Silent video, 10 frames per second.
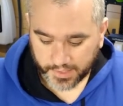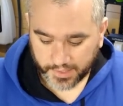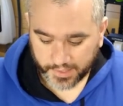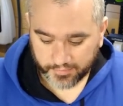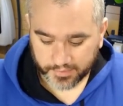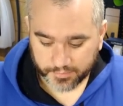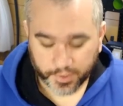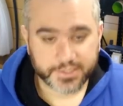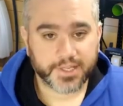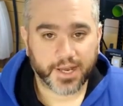I haven't
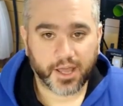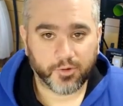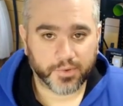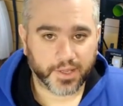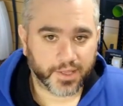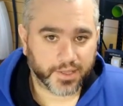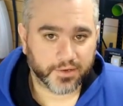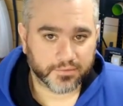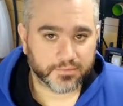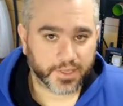priced that out, but I
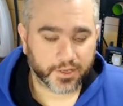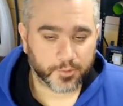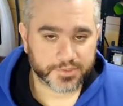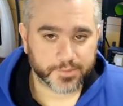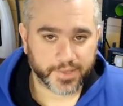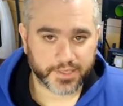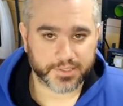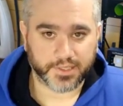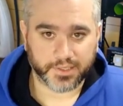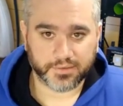can almost
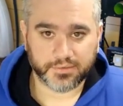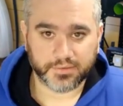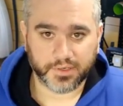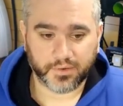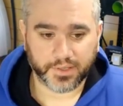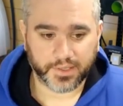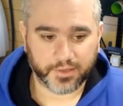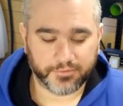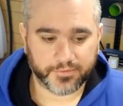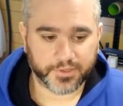imagine that. You know,
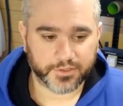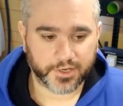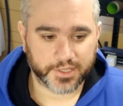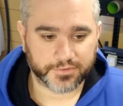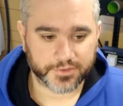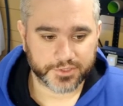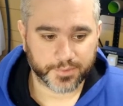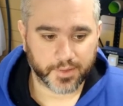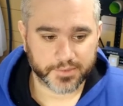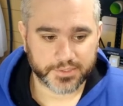at 50 transfers, you're
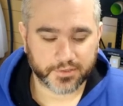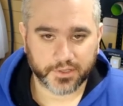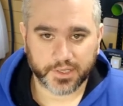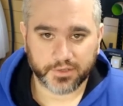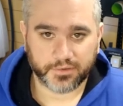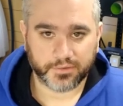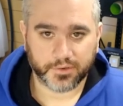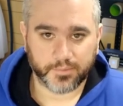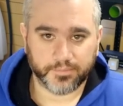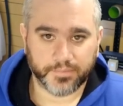probably still looking at
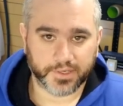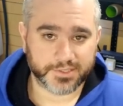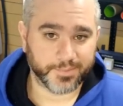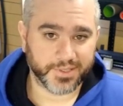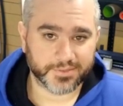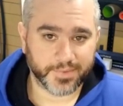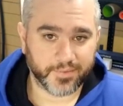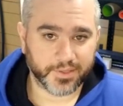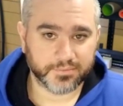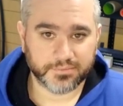$2-3 a piece,
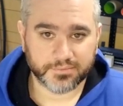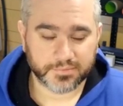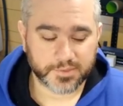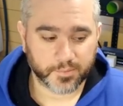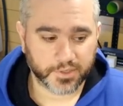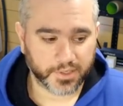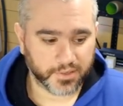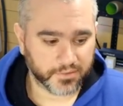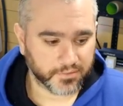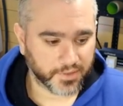maybe somewhere in
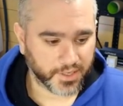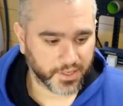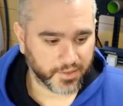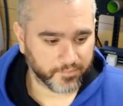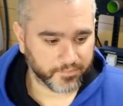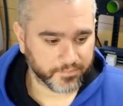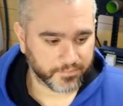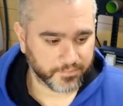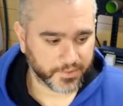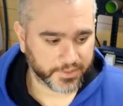there.
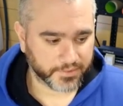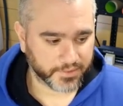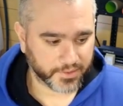But